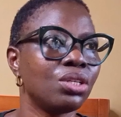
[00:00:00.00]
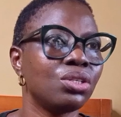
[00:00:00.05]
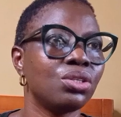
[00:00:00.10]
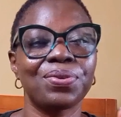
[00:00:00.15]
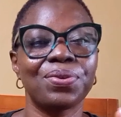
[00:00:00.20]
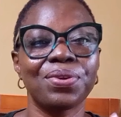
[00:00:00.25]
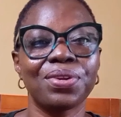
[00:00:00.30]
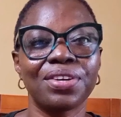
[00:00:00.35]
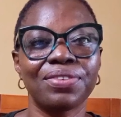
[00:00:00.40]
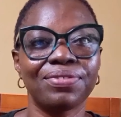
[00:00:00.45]

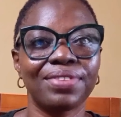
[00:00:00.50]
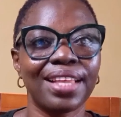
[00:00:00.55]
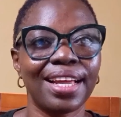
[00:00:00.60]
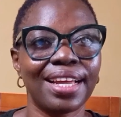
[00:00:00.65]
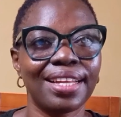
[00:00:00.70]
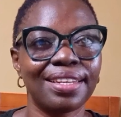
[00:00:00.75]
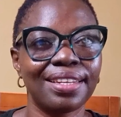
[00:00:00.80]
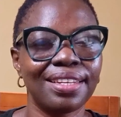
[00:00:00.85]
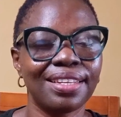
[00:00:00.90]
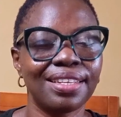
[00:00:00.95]
You love
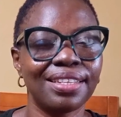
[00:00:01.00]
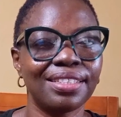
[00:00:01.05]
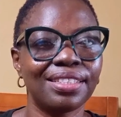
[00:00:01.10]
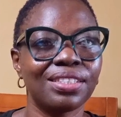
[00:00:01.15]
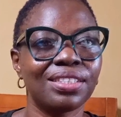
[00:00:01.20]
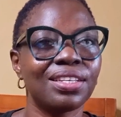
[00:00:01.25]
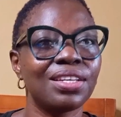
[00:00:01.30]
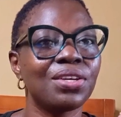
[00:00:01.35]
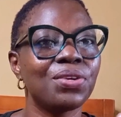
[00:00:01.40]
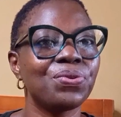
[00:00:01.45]
that
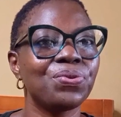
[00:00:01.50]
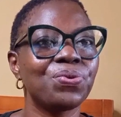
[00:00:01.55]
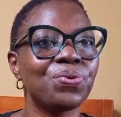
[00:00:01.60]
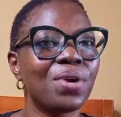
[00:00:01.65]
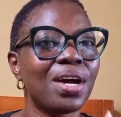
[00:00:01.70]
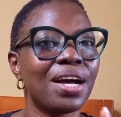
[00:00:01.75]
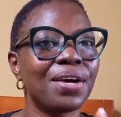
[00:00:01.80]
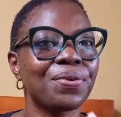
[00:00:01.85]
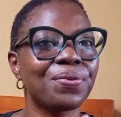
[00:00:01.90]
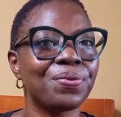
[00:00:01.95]
niche, you
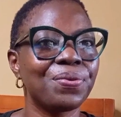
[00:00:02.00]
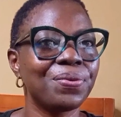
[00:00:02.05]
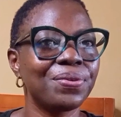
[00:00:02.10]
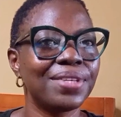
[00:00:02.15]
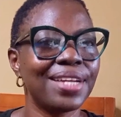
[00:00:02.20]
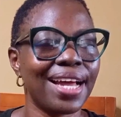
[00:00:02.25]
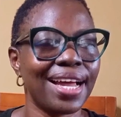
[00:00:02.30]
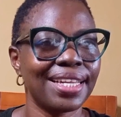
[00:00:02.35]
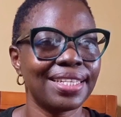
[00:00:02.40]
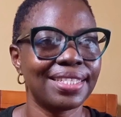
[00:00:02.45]
are
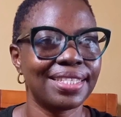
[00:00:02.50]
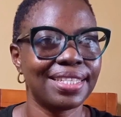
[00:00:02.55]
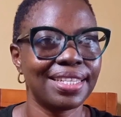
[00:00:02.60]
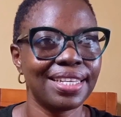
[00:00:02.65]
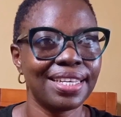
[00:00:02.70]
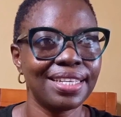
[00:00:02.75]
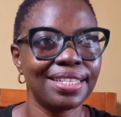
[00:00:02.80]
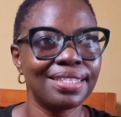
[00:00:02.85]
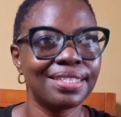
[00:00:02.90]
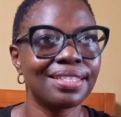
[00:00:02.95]
good at
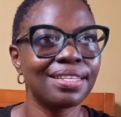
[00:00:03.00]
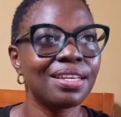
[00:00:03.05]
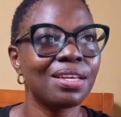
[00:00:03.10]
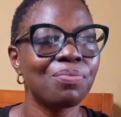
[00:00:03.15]
it,